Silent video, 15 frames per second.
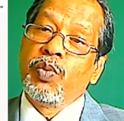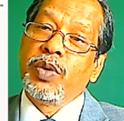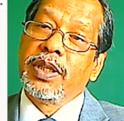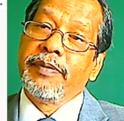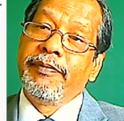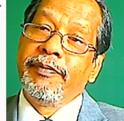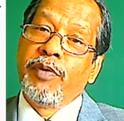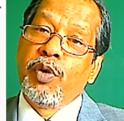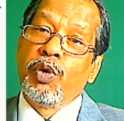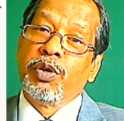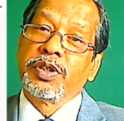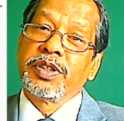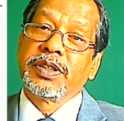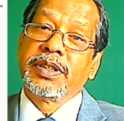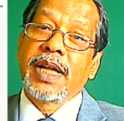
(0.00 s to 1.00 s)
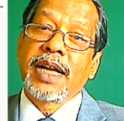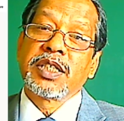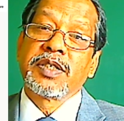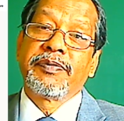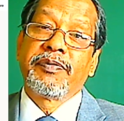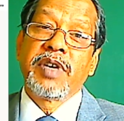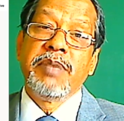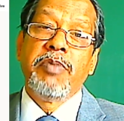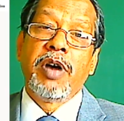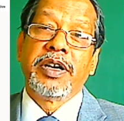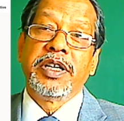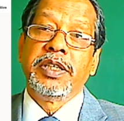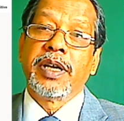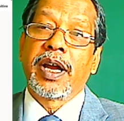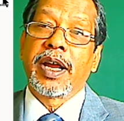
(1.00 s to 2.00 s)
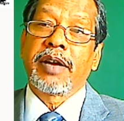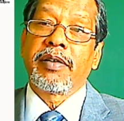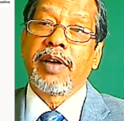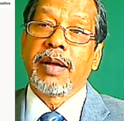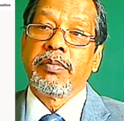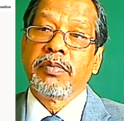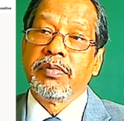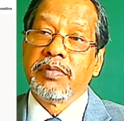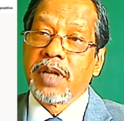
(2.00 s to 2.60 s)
with a force. That's free body diagram.